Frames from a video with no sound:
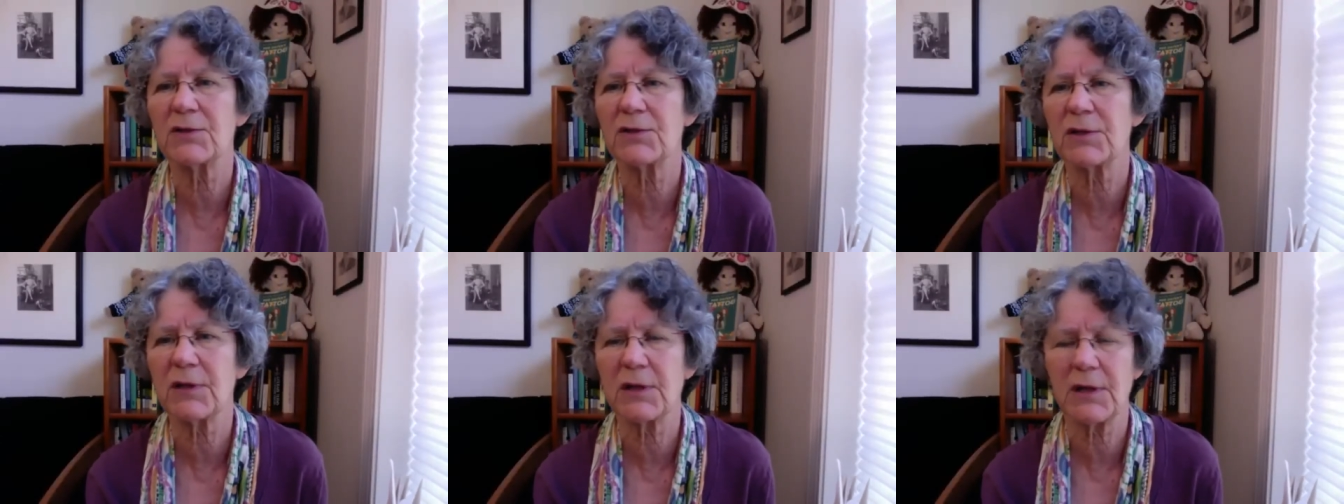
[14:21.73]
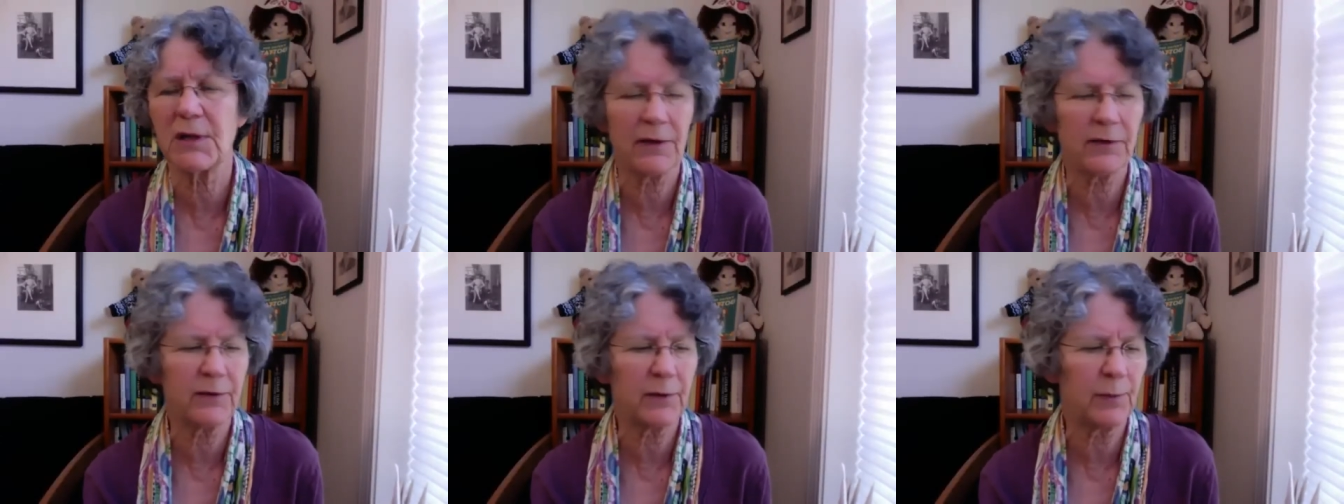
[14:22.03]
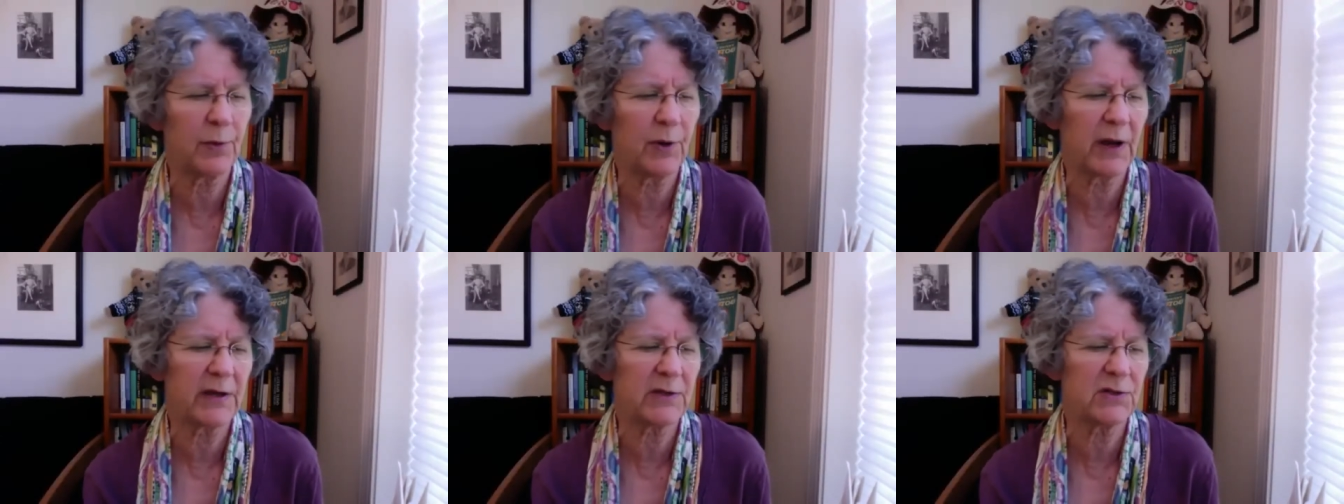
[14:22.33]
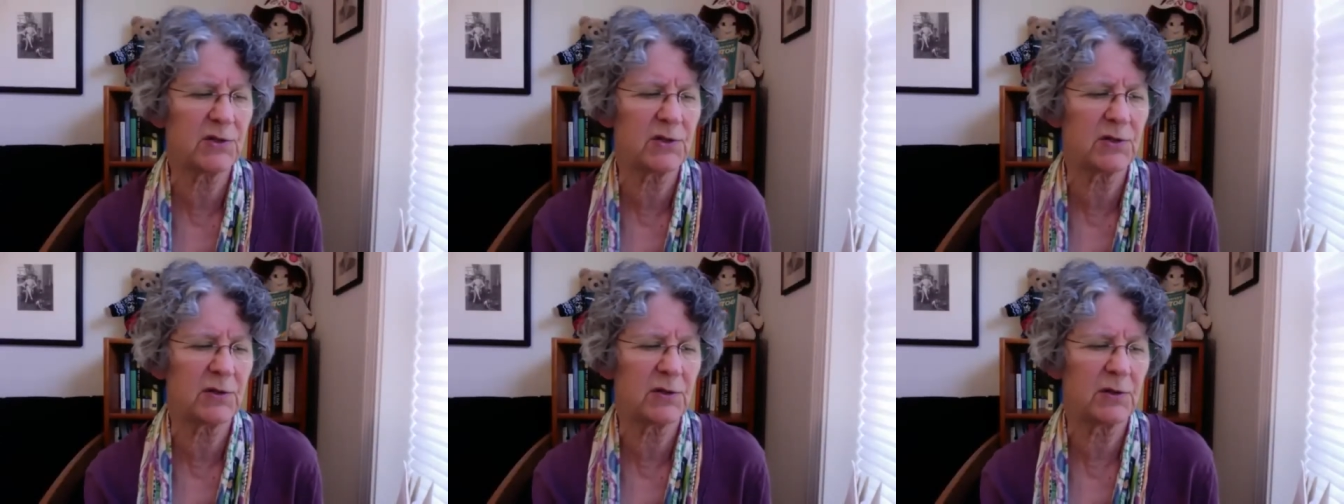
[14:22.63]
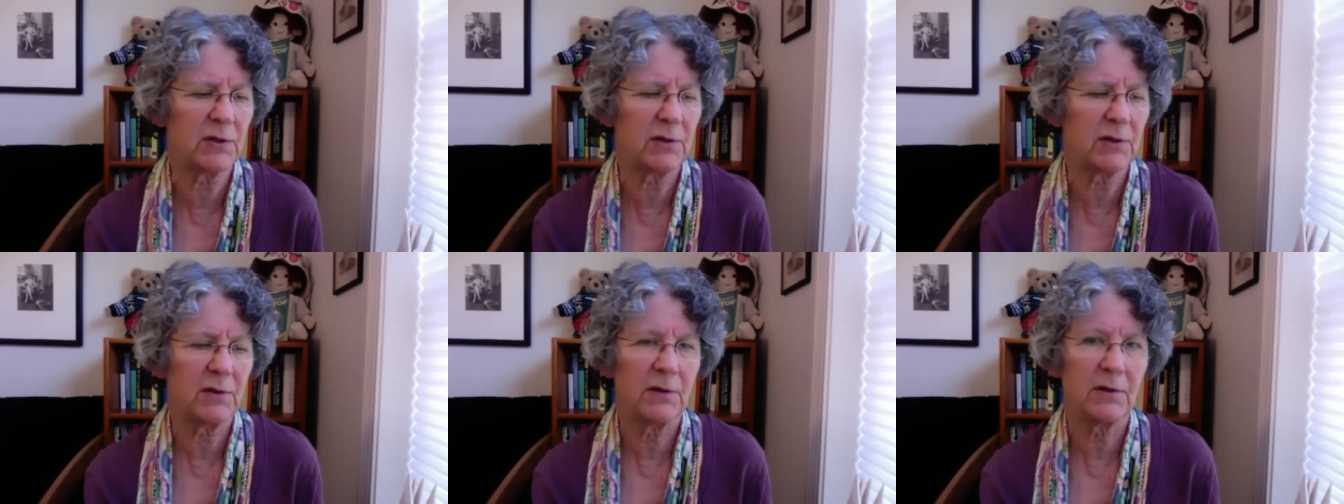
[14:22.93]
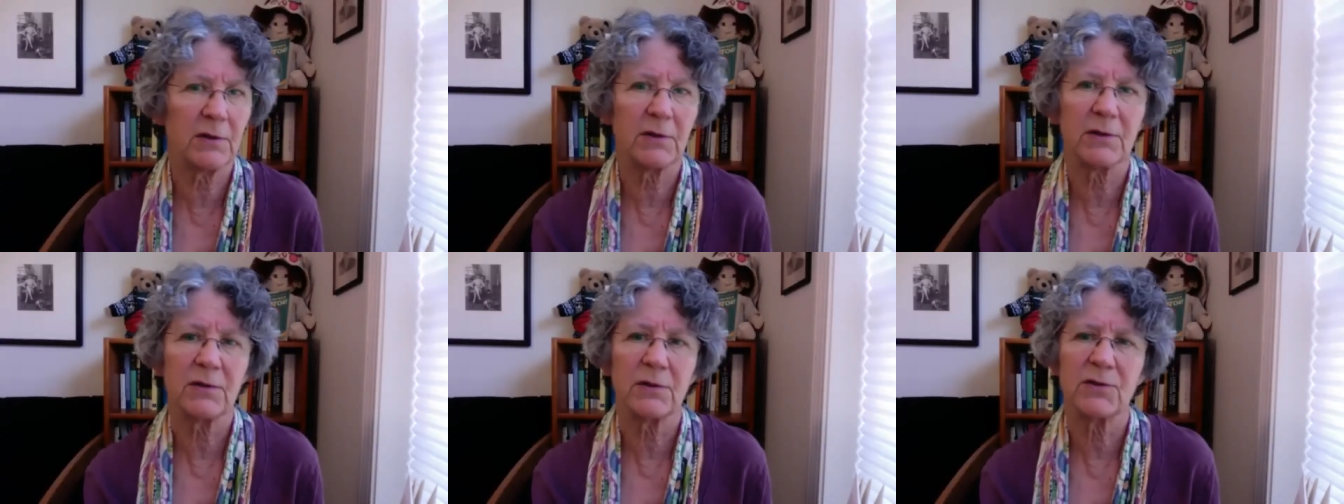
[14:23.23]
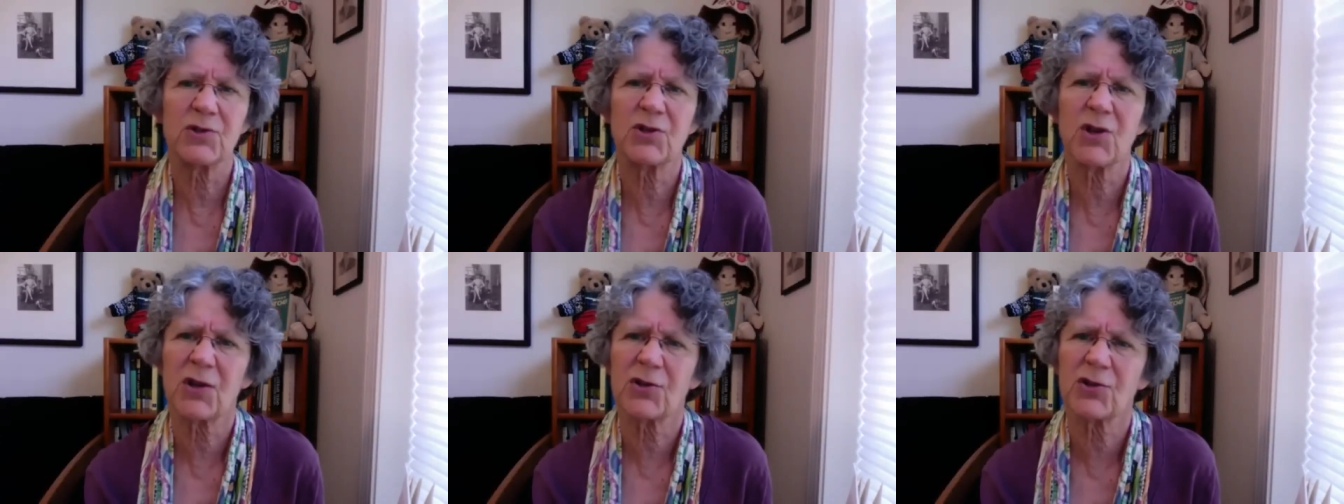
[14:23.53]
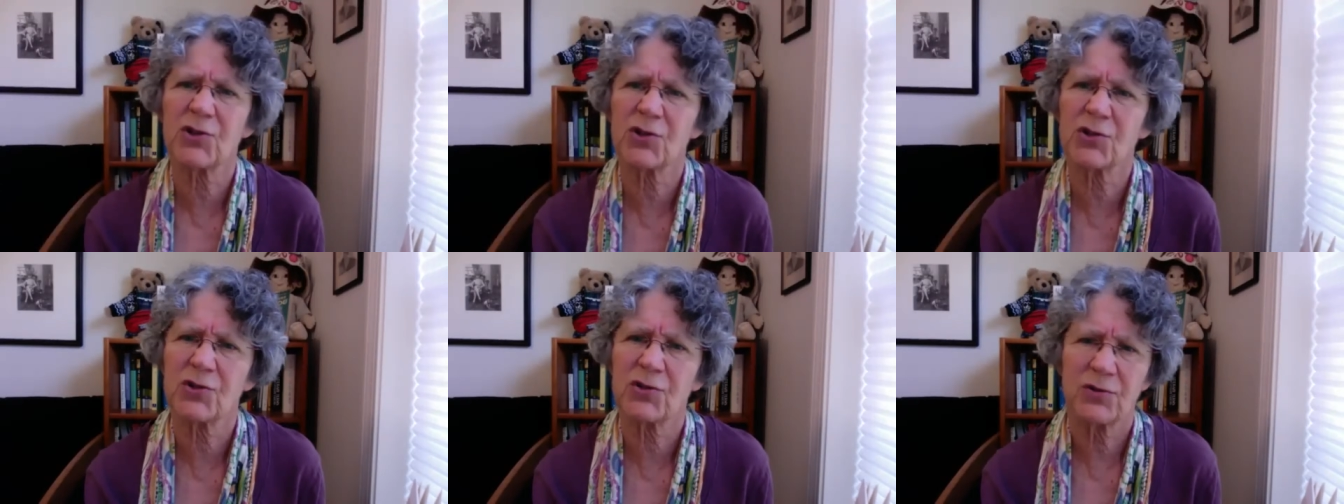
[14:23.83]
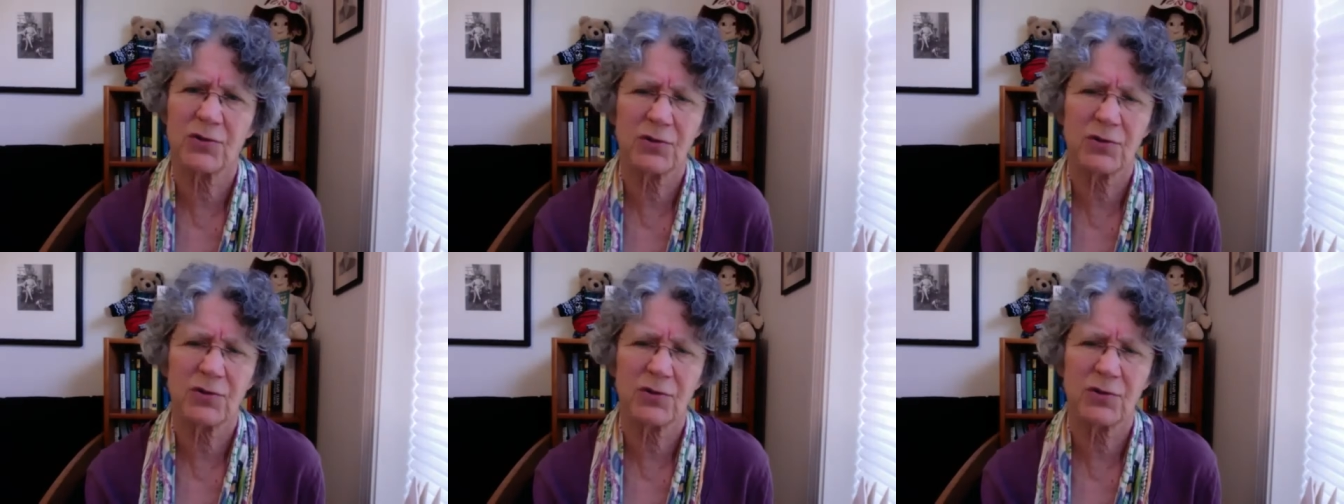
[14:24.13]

to the other breast. Shush.